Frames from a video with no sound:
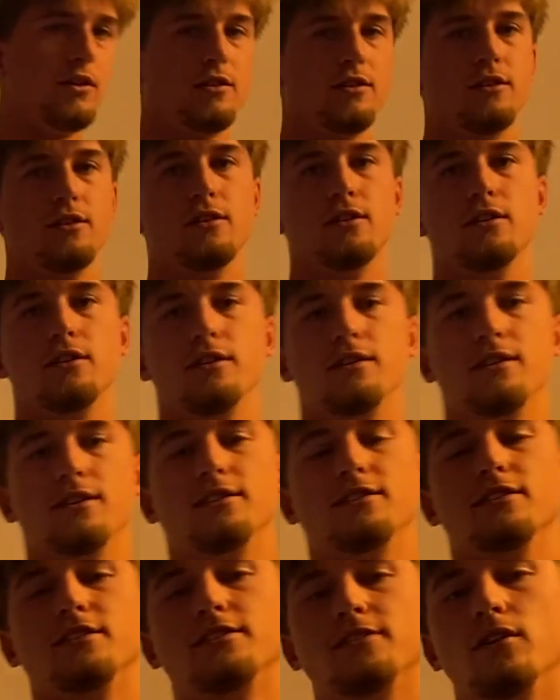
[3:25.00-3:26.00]
to
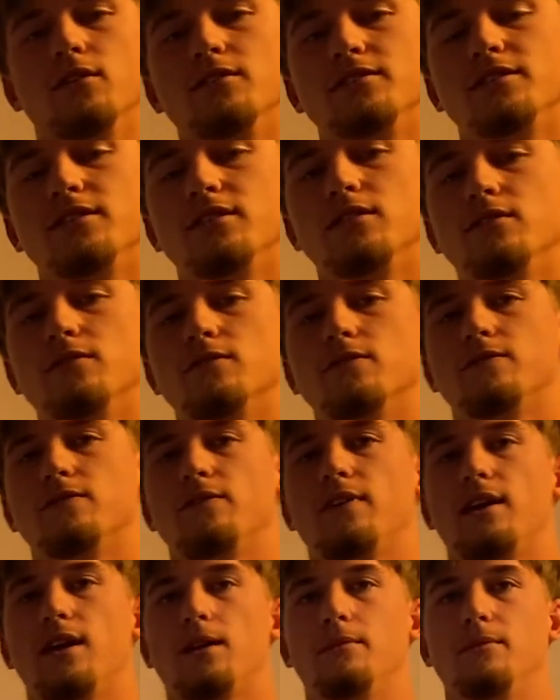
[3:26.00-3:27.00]
dissociative
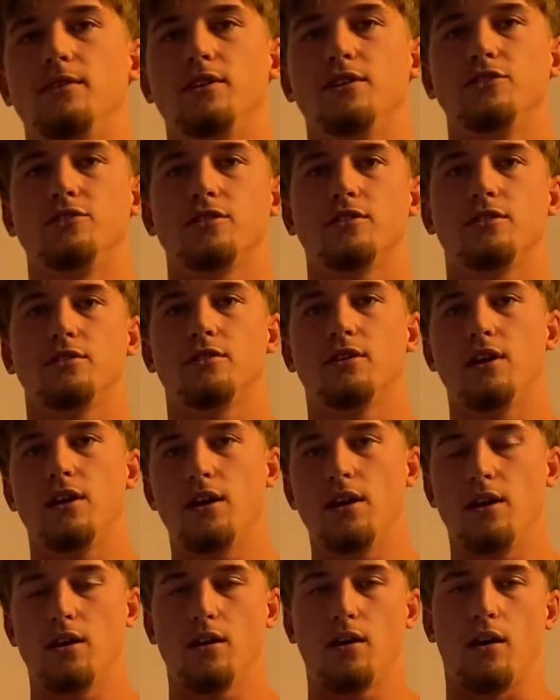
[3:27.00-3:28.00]
amnesia.
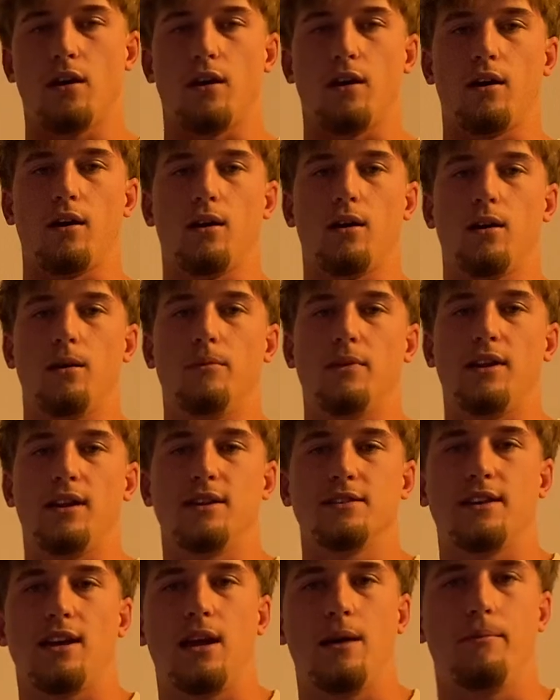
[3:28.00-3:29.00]
An
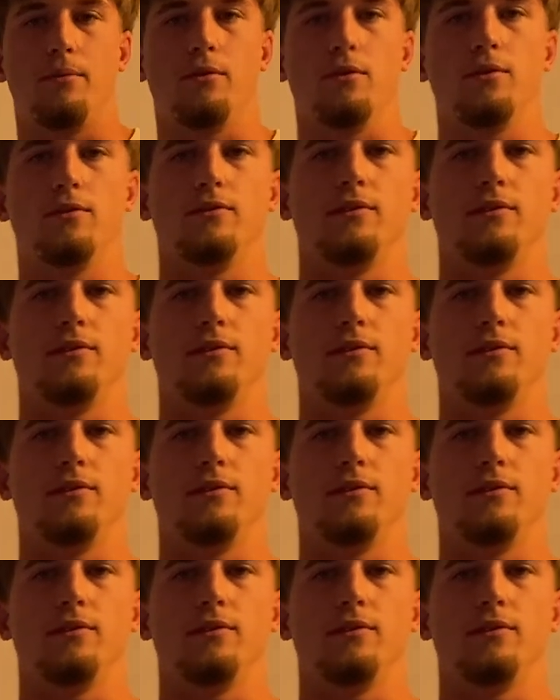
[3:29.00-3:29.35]
example of